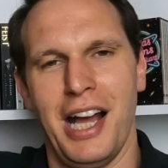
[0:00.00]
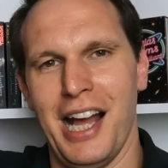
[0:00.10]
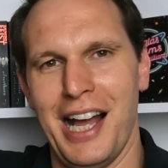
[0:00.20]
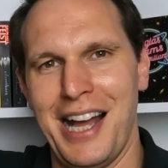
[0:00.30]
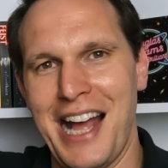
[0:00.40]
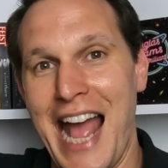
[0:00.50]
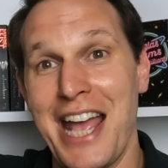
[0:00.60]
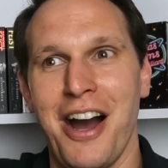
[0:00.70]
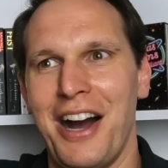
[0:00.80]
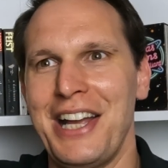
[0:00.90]

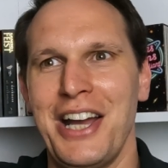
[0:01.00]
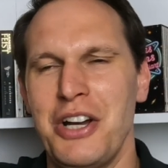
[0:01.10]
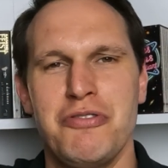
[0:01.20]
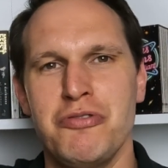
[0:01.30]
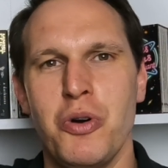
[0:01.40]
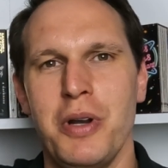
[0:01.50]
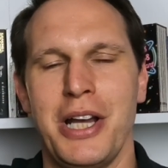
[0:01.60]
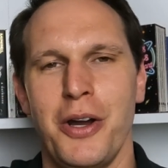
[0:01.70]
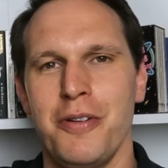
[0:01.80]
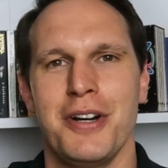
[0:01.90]
AI
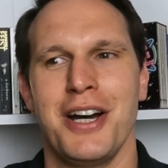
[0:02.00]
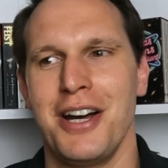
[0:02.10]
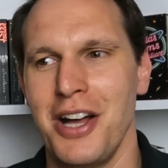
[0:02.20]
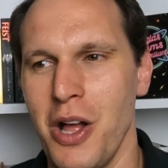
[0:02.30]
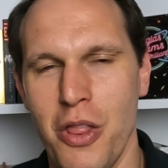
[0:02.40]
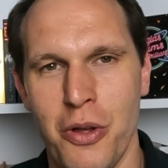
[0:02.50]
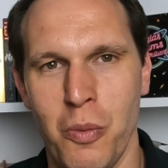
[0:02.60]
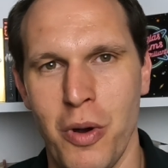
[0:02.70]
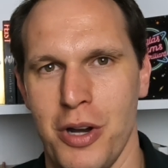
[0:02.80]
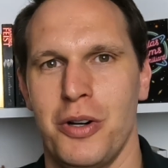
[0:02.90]
ruling over the
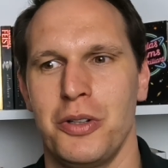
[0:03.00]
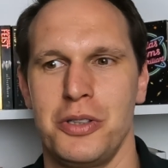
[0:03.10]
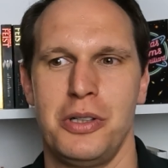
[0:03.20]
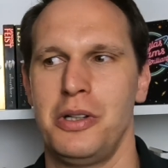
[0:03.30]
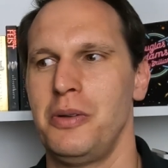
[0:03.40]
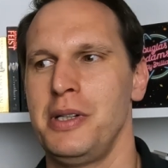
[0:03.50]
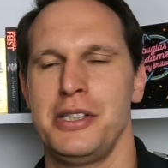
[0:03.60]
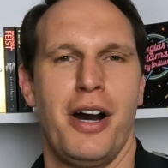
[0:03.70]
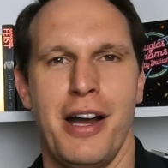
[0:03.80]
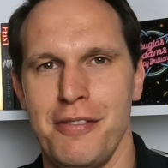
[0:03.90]
world with
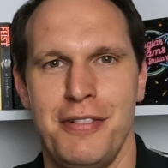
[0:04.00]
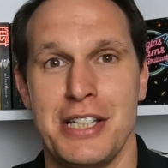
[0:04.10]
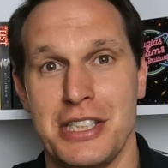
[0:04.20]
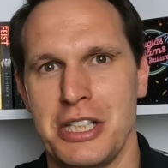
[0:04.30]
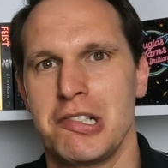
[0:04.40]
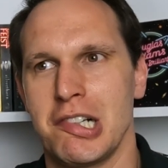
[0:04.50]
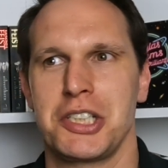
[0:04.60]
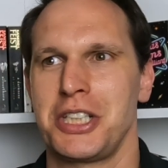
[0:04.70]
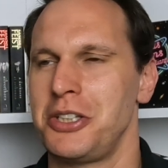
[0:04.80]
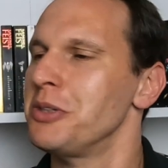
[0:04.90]
an iron fist and
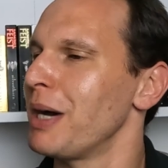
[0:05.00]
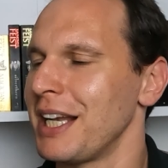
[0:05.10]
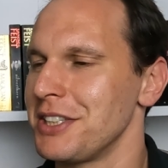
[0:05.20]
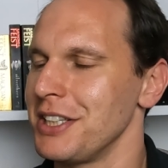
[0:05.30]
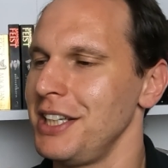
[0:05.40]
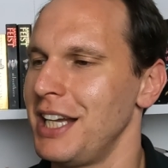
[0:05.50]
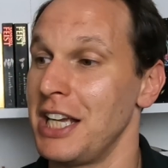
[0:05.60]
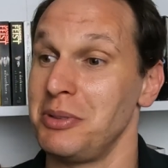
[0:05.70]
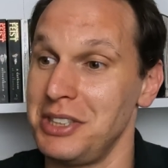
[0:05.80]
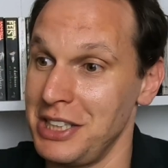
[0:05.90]
crushing humanity,
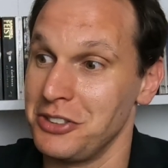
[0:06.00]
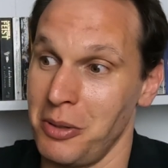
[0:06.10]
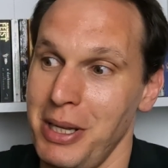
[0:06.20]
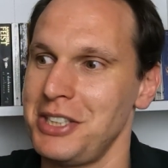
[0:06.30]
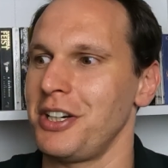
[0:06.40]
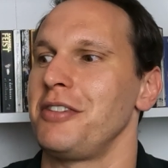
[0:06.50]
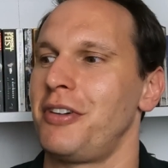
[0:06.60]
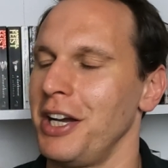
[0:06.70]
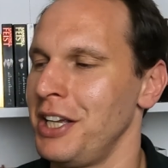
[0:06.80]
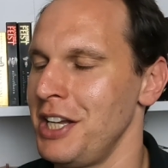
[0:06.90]
as we see in so many
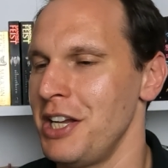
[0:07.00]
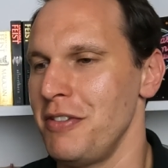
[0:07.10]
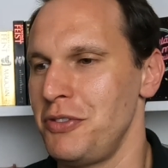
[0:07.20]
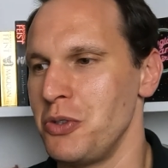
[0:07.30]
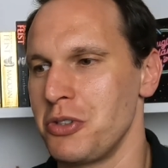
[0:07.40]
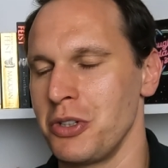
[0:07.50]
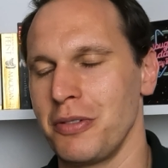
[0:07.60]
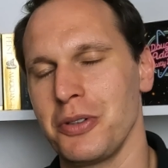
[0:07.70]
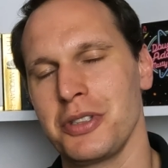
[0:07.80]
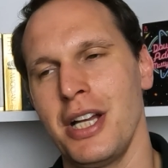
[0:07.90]
sci-fi future
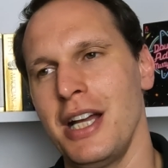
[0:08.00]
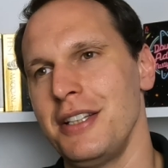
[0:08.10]
novels.